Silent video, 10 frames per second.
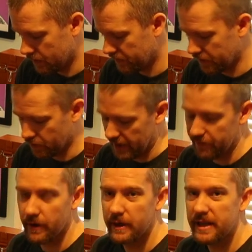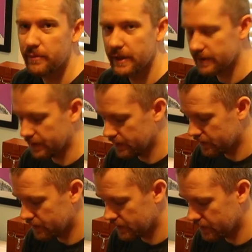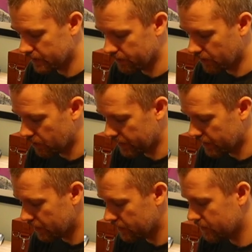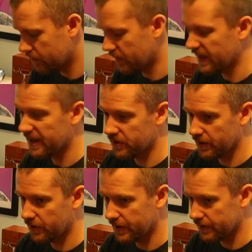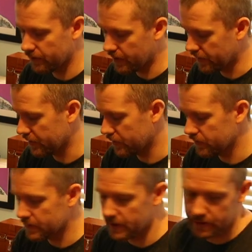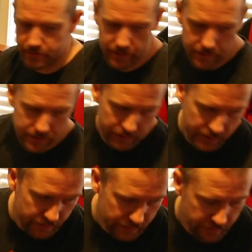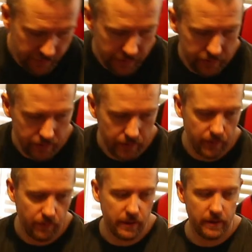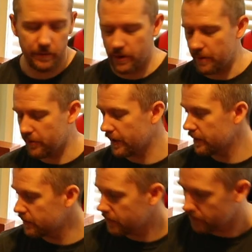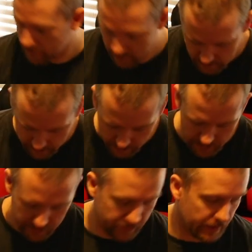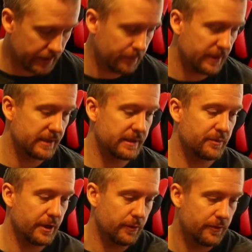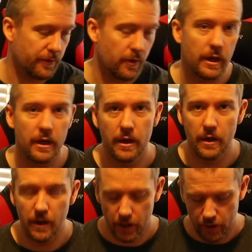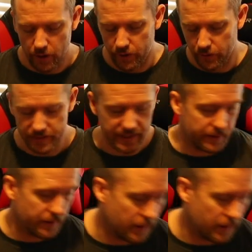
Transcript: if you don't have an inbuilt intervalometer, well, actually you can't even use these, because you need a different one, a more upgraded version for that. But this is pretty good for using in